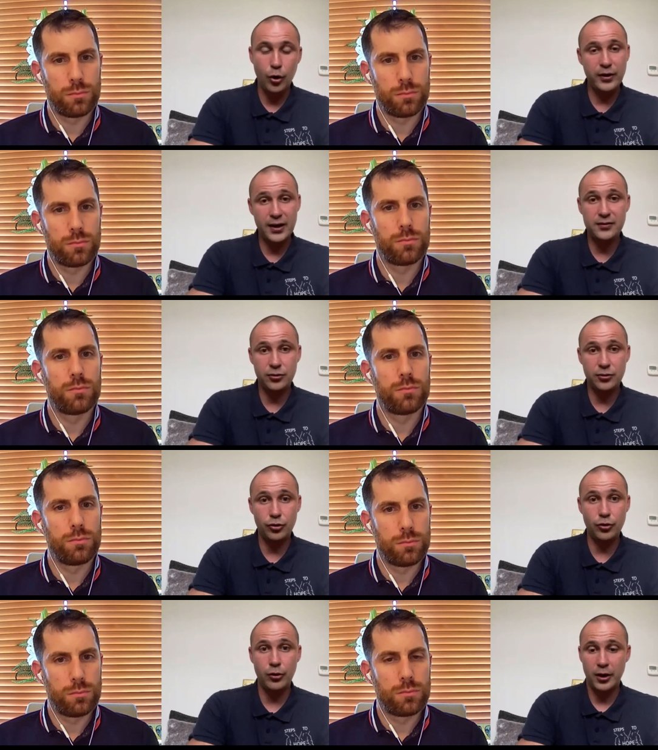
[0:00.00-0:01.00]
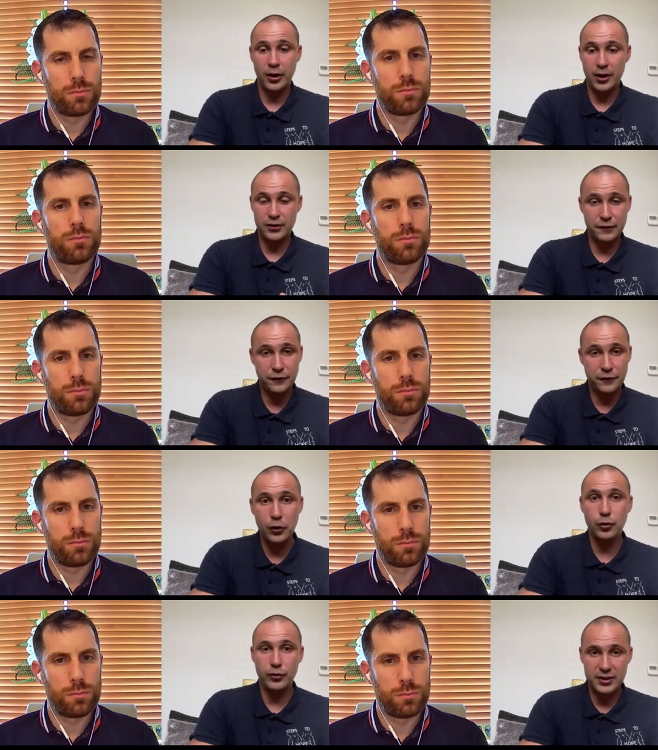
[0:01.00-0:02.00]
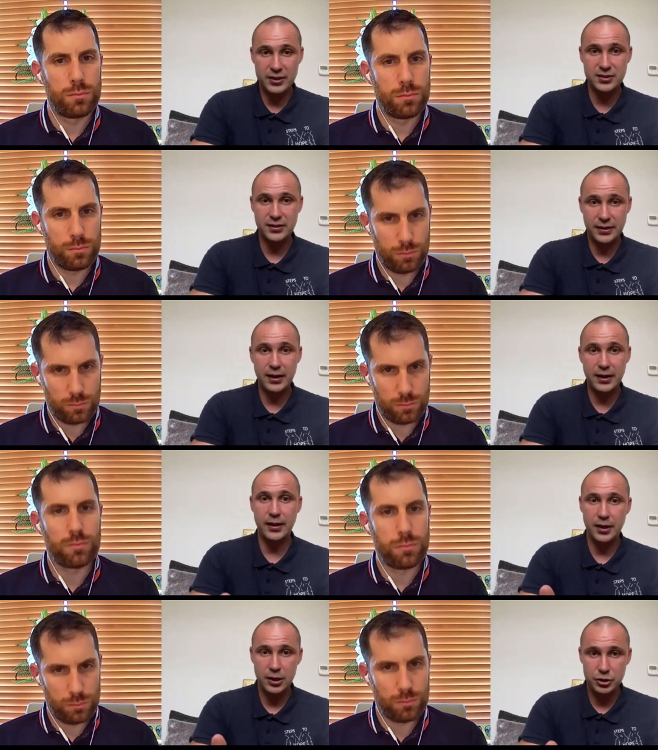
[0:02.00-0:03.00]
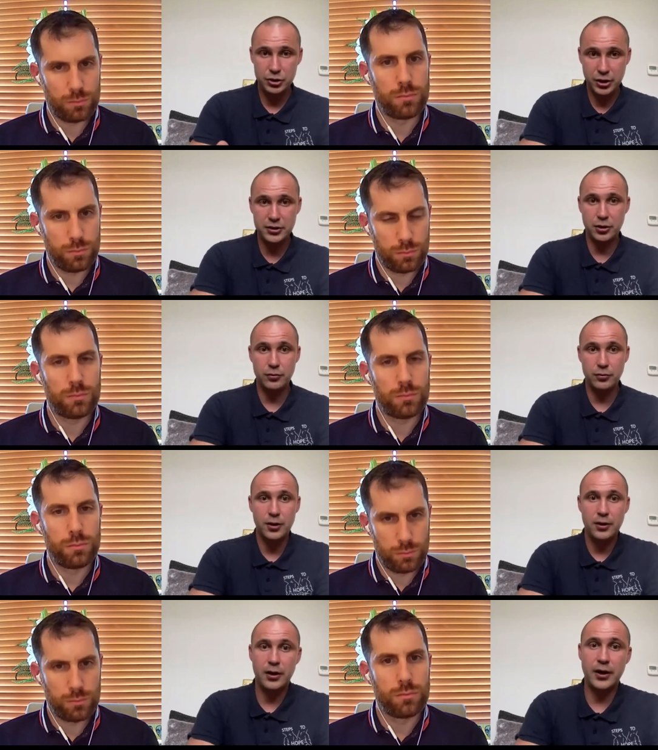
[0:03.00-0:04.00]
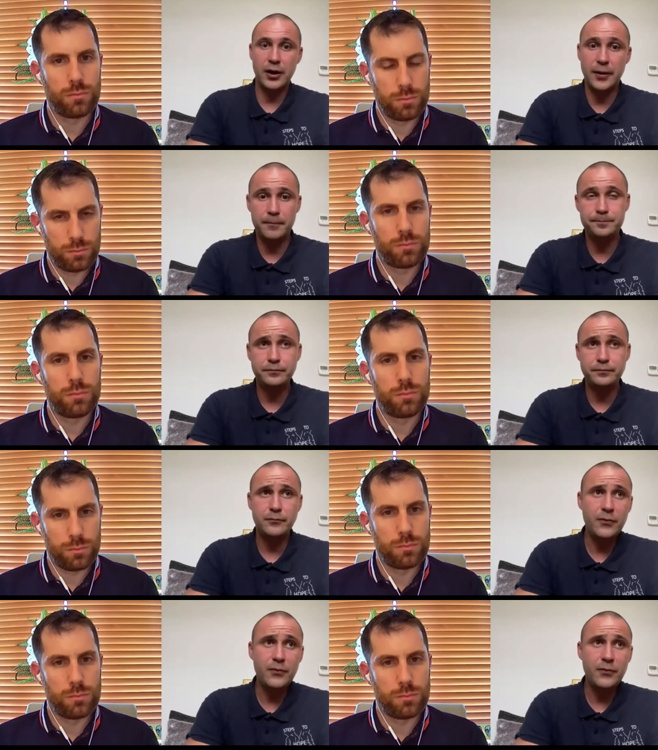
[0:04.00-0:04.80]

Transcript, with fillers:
Speaker 1: All they need to do is follow this daily schedule, um,